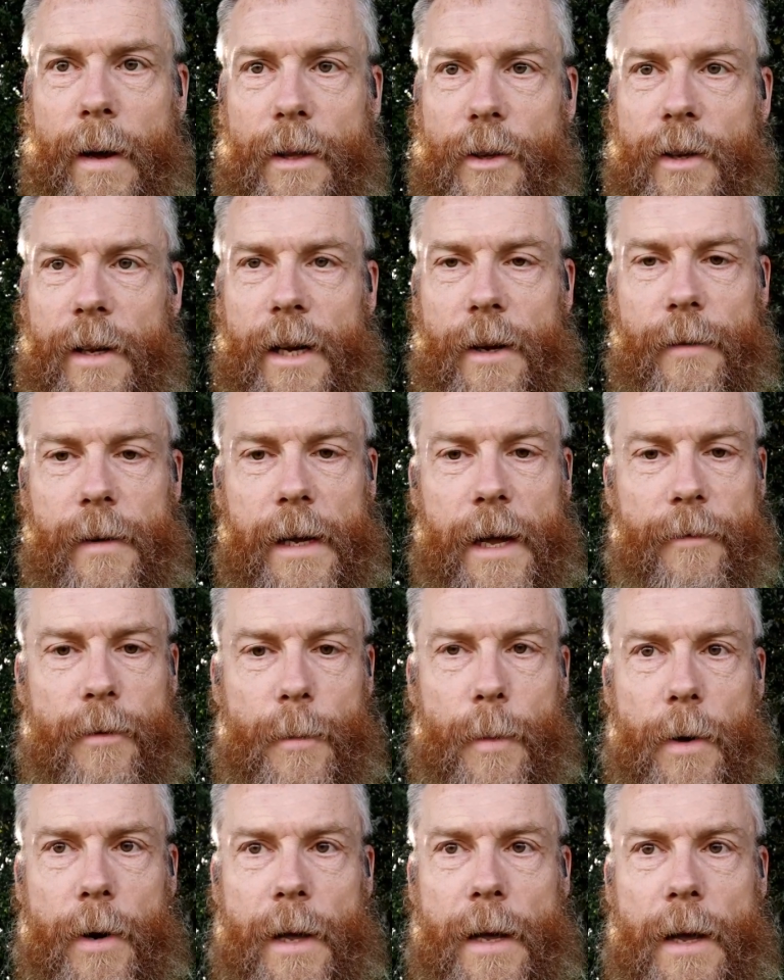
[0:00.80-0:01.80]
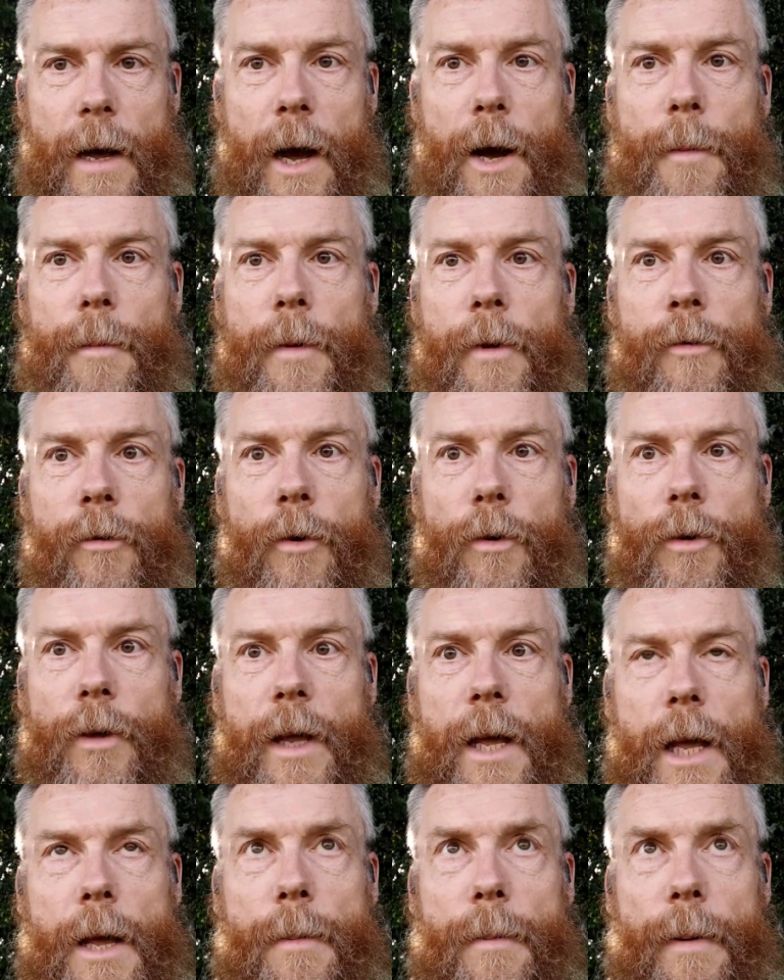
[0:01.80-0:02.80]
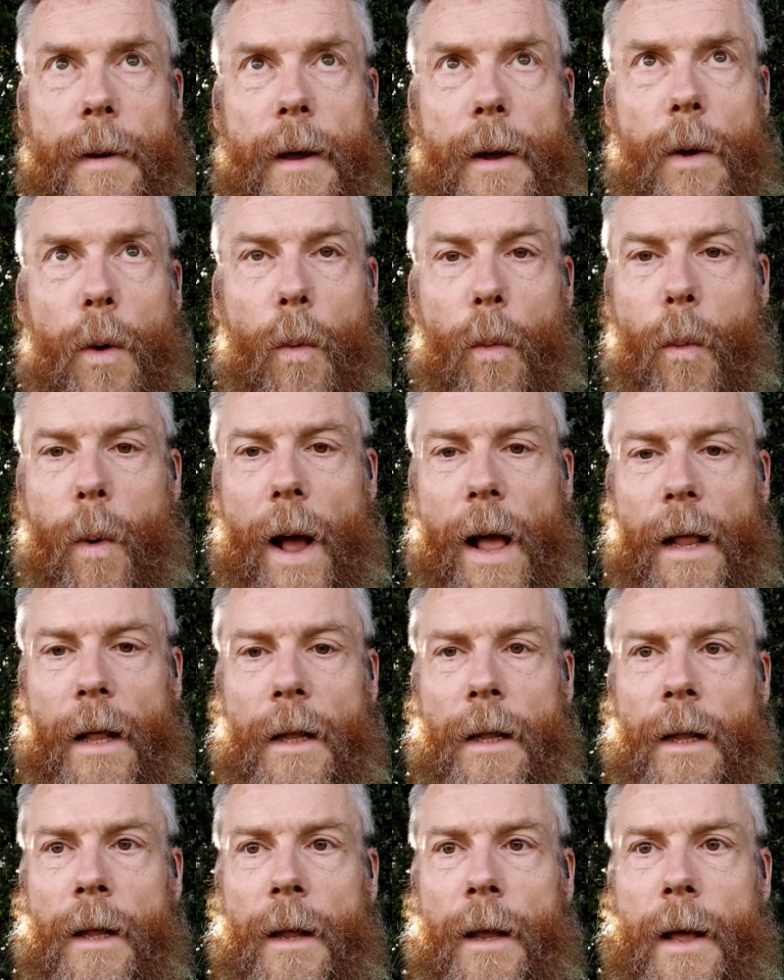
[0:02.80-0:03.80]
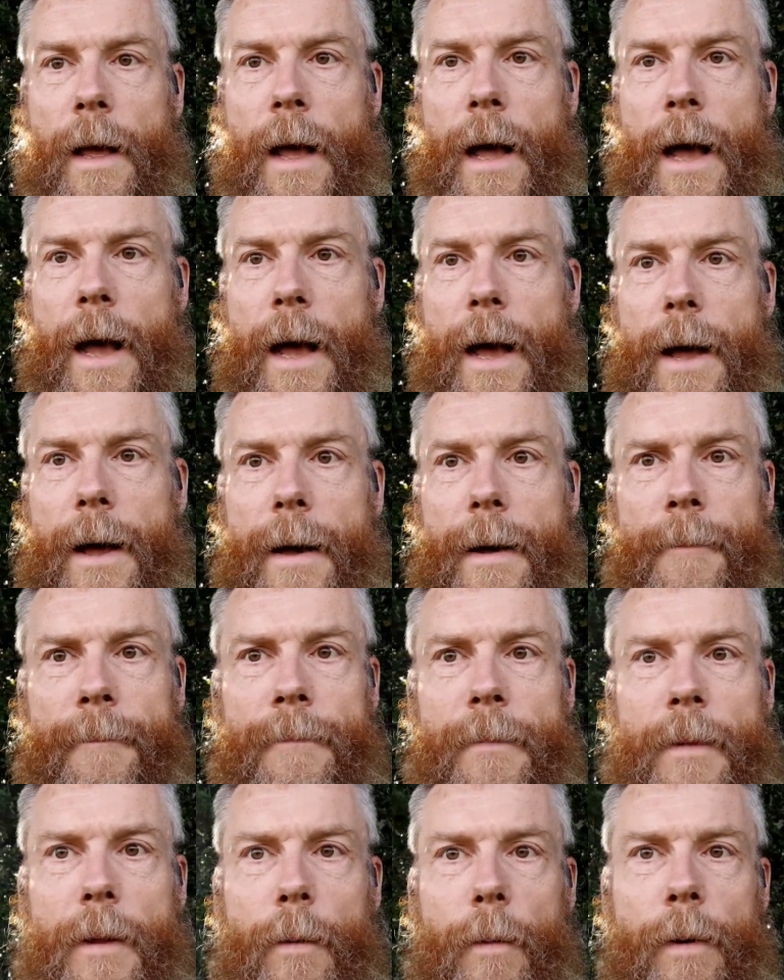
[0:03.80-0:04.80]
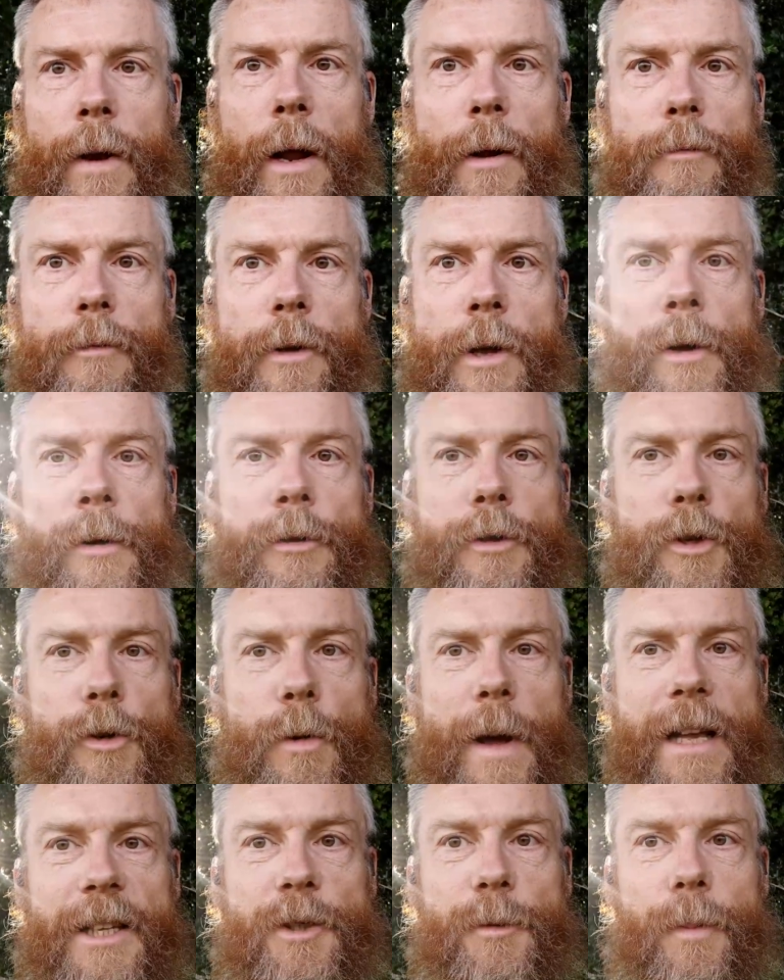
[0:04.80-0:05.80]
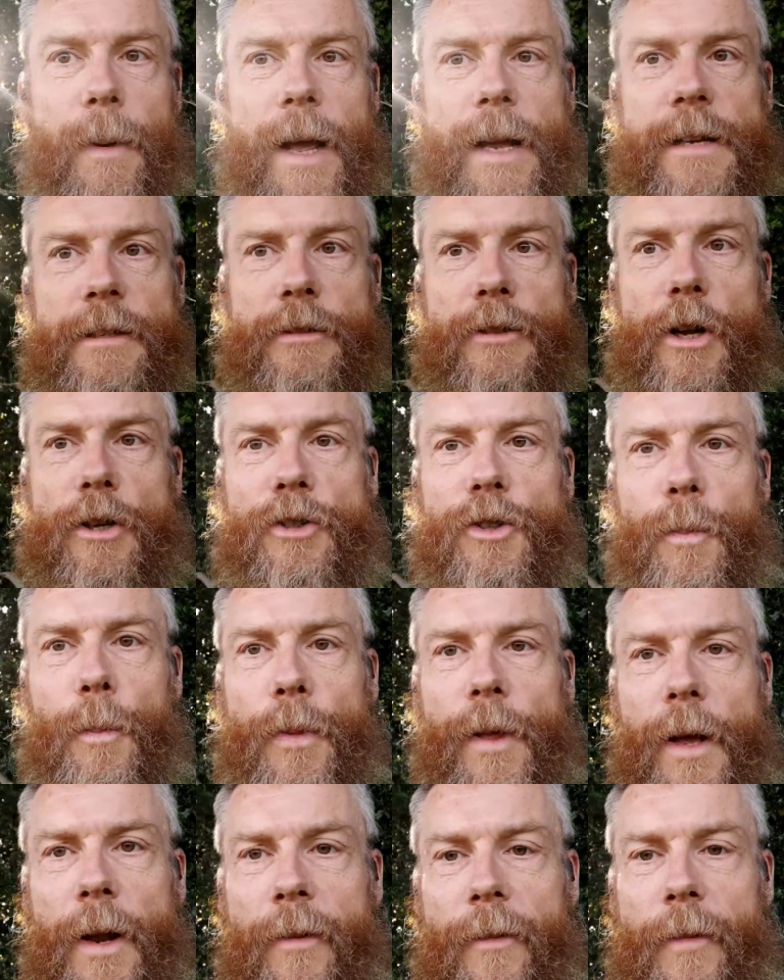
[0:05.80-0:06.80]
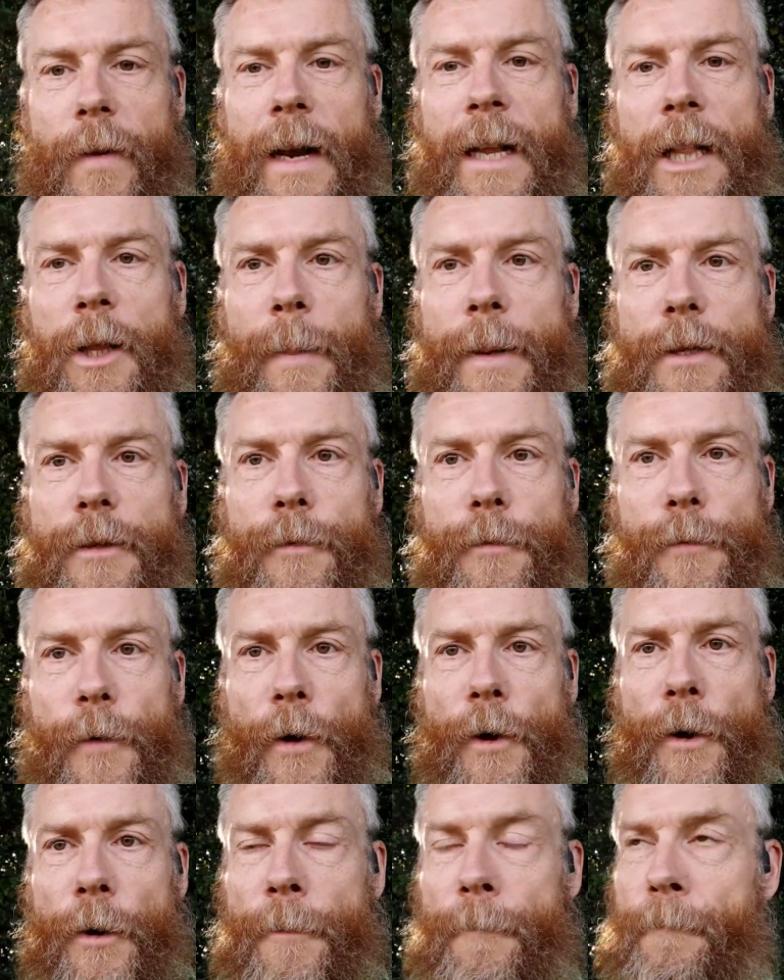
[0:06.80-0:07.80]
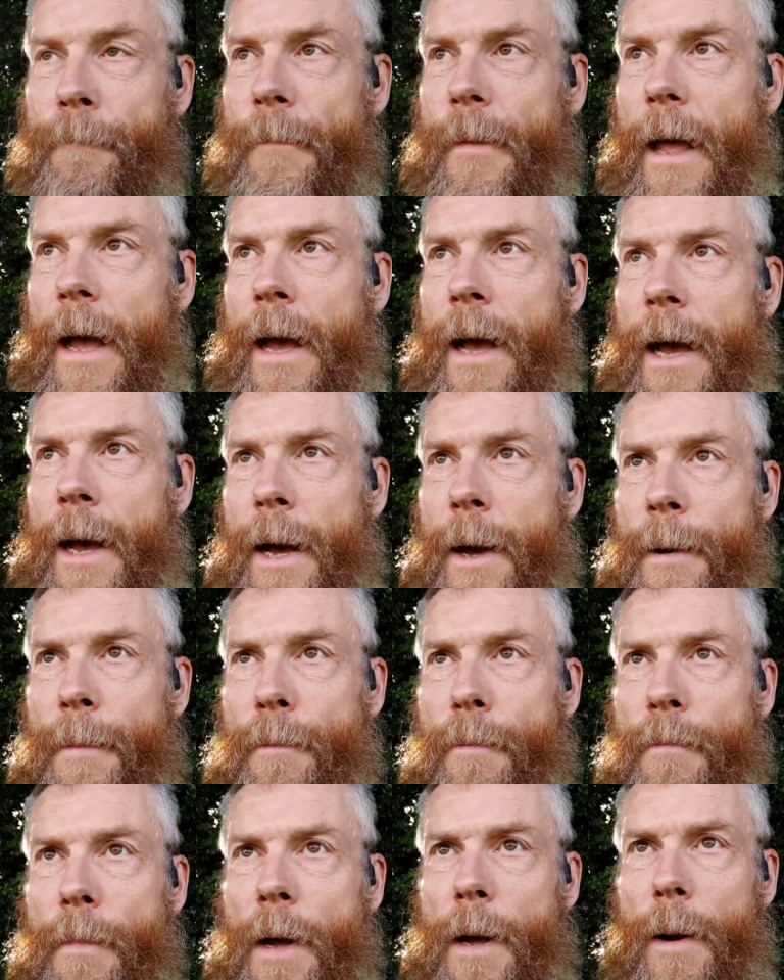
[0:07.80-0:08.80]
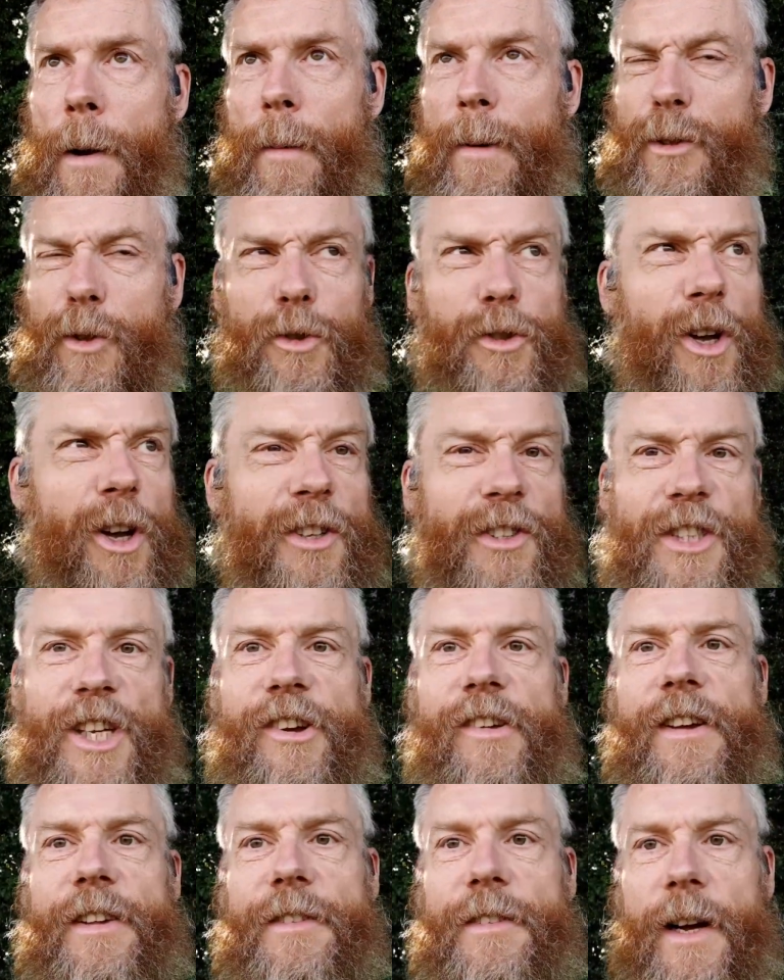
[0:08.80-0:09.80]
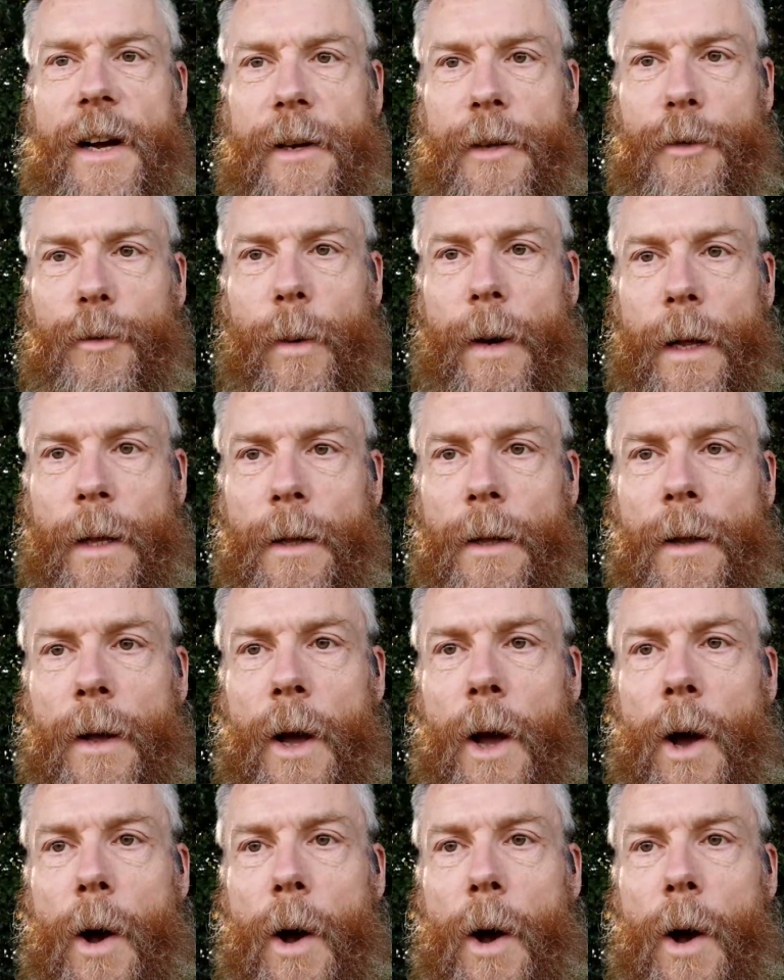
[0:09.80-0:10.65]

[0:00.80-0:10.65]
Well, good evening everybody. Hope you're all keeping well. We're going to explain something of a little bit of fun. It's also got a serious side as well.